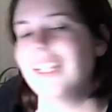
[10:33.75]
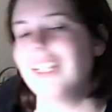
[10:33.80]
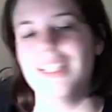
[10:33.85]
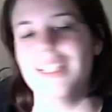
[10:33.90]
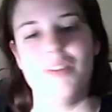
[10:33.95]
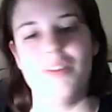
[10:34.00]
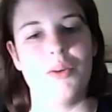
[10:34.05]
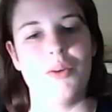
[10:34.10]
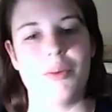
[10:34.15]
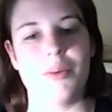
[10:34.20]

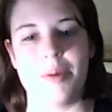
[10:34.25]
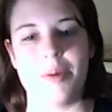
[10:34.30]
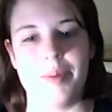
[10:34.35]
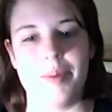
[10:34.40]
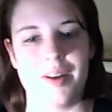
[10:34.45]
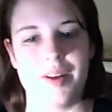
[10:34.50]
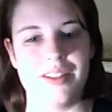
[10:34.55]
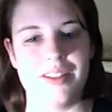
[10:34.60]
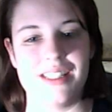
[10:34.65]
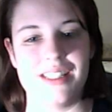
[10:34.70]
living with my
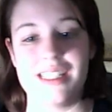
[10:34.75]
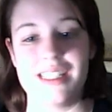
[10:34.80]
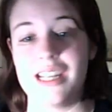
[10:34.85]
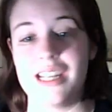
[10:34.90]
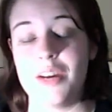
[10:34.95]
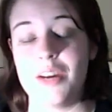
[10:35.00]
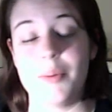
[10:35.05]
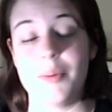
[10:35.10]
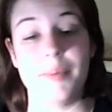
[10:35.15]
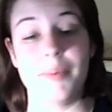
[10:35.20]
parents is
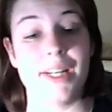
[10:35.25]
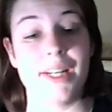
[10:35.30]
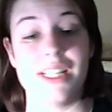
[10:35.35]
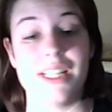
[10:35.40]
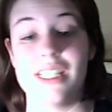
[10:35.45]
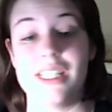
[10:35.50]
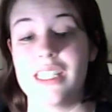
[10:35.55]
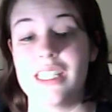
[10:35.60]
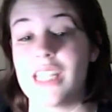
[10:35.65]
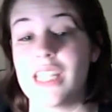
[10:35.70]
terrible
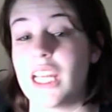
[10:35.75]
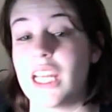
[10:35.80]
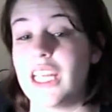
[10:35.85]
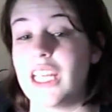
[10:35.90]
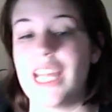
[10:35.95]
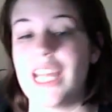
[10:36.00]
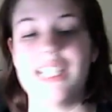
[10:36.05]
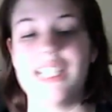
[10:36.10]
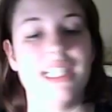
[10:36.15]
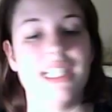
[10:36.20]
because, like,
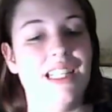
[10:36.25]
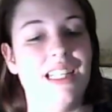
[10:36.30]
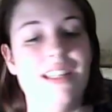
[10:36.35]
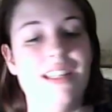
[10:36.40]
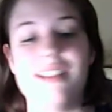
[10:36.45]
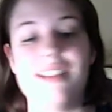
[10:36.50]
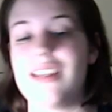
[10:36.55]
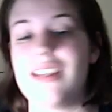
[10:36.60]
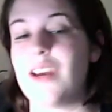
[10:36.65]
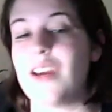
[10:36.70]
at
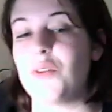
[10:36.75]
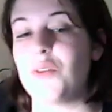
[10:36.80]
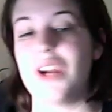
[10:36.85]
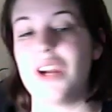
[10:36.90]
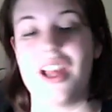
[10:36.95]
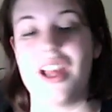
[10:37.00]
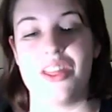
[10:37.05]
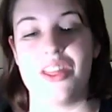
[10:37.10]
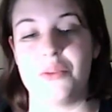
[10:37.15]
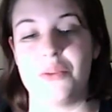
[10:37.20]
least every
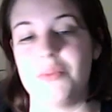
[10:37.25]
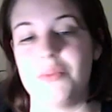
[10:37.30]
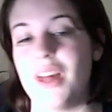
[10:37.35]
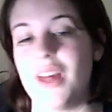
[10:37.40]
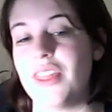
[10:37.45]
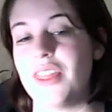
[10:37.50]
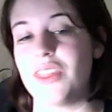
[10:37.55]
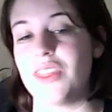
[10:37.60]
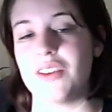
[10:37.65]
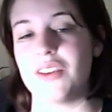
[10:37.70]
other
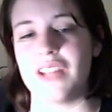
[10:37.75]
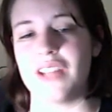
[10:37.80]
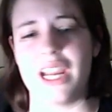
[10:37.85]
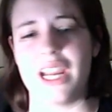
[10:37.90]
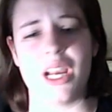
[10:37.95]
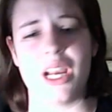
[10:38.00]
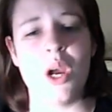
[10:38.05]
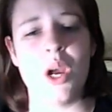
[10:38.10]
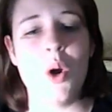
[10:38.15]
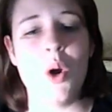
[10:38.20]
month they're like,